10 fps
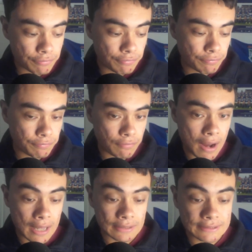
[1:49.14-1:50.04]

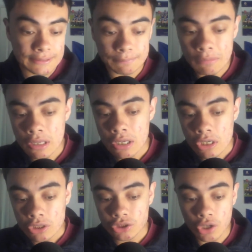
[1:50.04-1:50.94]
France.
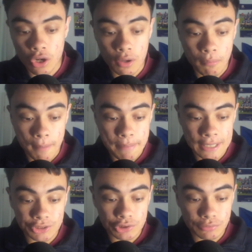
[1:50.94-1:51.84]
So my
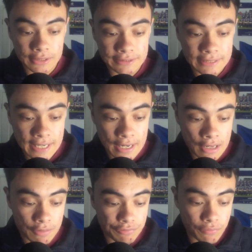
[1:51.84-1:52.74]
bench reads here.
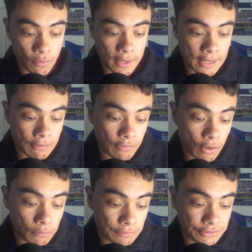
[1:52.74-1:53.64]
The 14, I've
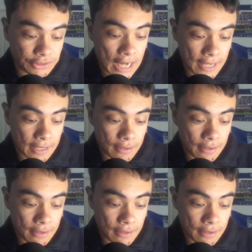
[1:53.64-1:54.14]
gone with Jake